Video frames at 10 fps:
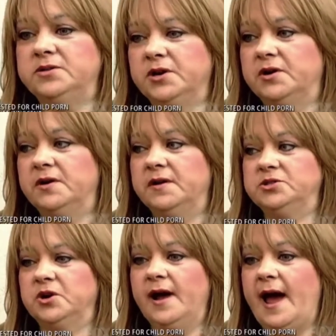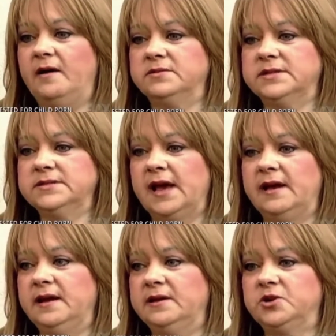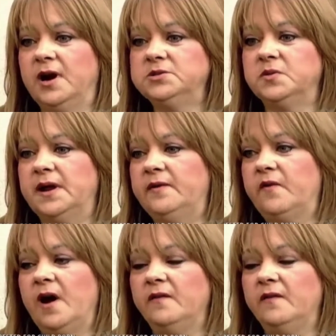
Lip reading: took her to drug houses and did drugs in front